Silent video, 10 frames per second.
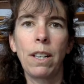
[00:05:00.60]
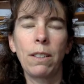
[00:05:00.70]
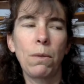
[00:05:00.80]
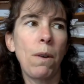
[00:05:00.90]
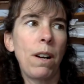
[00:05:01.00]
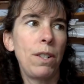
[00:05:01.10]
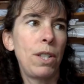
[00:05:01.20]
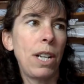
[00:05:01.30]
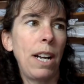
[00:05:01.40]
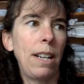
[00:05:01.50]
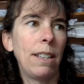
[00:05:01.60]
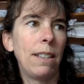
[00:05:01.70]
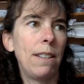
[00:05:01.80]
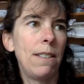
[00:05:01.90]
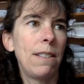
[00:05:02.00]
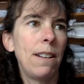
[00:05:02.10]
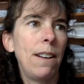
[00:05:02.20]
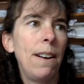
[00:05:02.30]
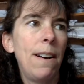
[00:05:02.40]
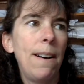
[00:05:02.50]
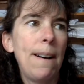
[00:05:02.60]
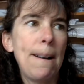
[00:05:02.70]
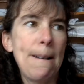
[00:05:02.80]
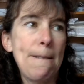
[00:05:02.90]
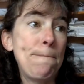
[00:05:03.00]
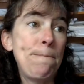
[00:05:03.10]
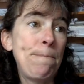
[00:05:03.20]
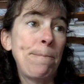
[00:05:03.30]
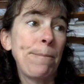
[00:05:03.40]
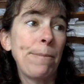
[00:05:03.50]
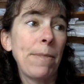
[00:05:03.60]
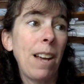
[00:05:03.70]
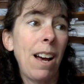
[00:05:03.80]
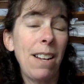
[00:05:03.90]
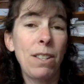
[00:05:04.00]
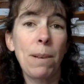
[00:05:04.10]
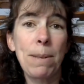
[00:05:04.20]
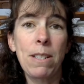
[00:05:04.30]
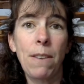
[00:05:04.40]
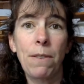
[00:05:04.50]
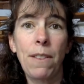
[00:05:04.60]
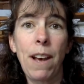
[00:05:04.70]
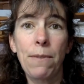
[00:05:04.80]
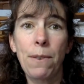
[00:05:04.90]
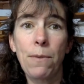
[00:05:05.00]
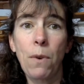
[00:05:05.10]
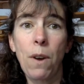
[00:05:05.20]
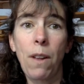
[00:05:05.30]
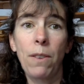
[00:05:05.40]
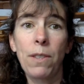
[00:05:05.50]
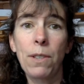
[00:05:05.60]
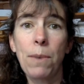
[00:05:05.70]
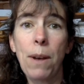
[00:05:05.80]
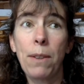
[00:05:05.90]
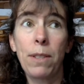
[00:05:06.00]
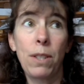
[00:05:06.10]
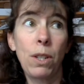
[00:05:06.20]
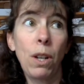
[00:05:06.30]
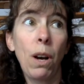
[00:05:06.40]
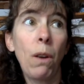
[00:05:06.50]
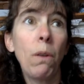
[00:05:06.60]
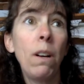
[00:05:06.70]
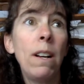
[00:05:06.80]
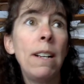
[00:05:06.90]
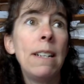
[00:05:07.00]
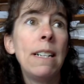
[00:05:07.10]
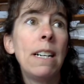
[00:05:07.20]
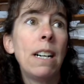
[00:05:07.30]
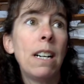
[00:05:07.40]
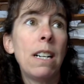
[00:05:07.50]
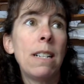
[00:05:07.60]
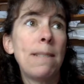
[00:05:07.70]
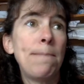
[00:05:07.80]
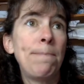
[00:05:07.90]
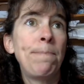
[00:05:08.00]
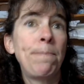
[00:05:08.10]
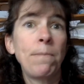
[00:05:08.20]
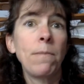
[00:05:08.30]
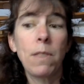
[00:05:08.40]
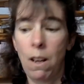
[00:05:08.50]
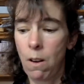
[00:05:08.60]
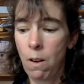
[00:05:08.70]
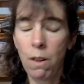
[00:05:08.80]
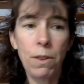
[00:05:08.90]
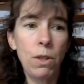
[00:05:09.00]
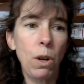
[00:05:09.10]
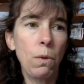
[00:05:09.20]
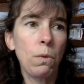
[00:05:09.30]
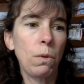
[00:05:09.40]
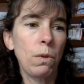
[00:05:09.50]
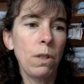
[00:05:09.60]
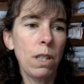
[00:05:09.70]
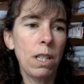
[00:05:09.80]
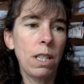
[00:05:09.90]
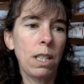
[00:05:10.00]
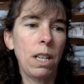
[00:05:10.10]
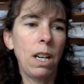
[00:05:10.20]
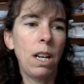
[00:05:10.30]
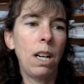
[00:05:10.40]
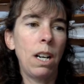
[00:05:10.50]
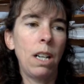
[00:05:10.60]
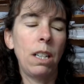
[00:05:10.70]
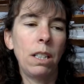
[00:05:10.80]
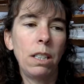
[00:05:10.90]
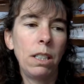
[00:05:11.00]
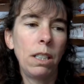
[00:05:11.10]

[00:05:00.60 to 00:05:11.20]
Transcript: like to watch, and I took a best offer on that for $4 as well. So All the totals, I